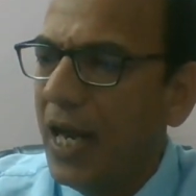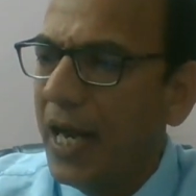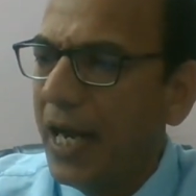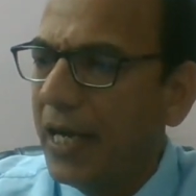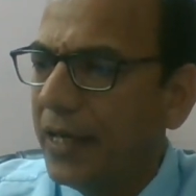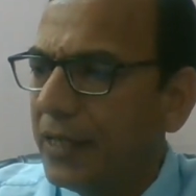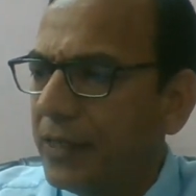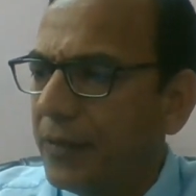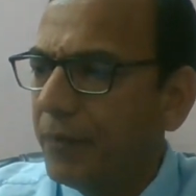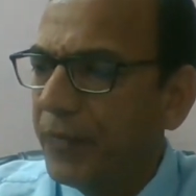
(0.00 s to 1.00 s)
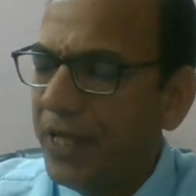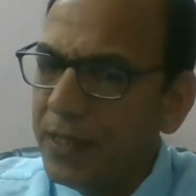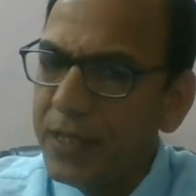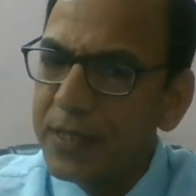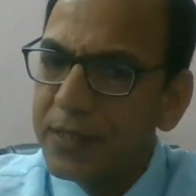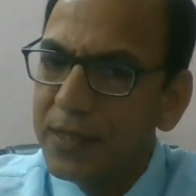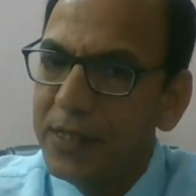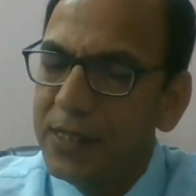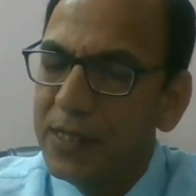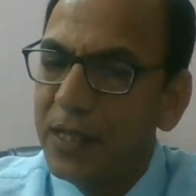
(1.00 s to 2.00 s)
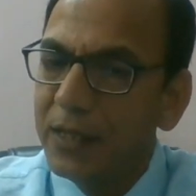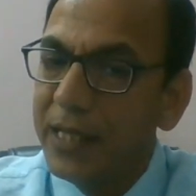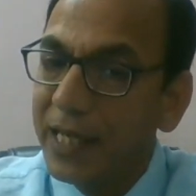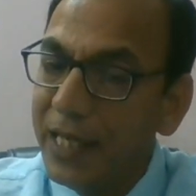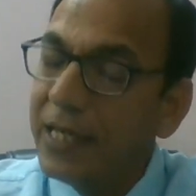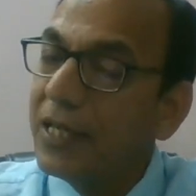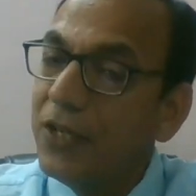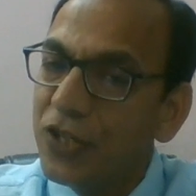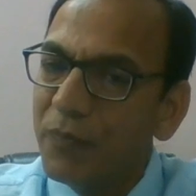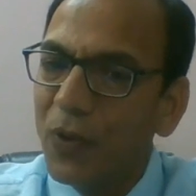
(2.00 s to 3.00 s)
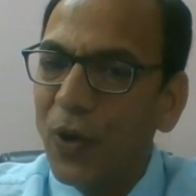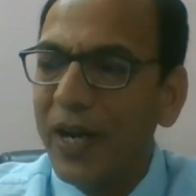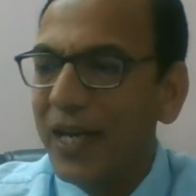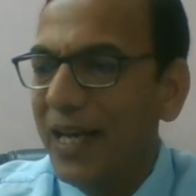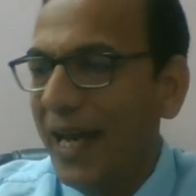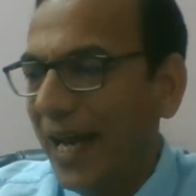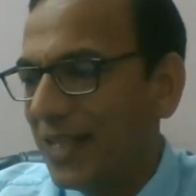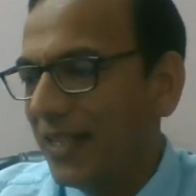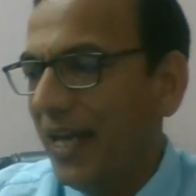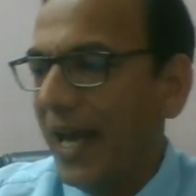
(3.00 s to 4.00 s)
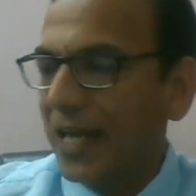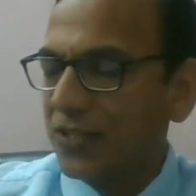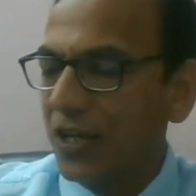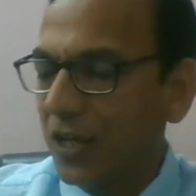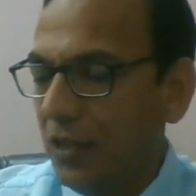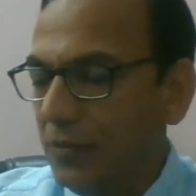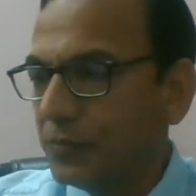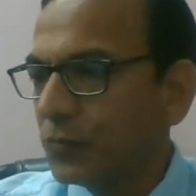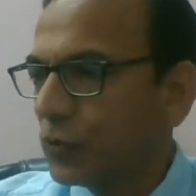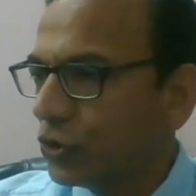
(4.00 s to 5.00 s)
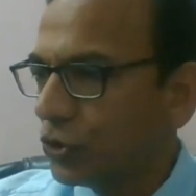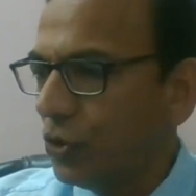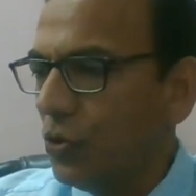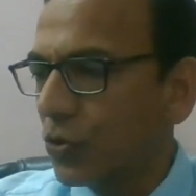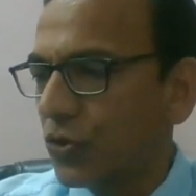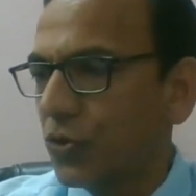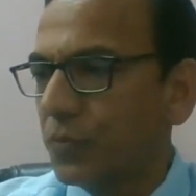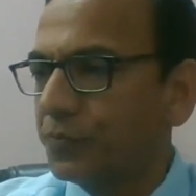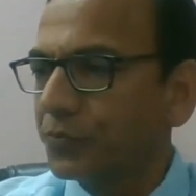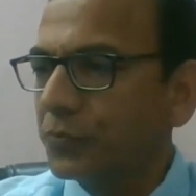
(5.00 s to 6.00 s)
And in this, the heat is employed as an external source.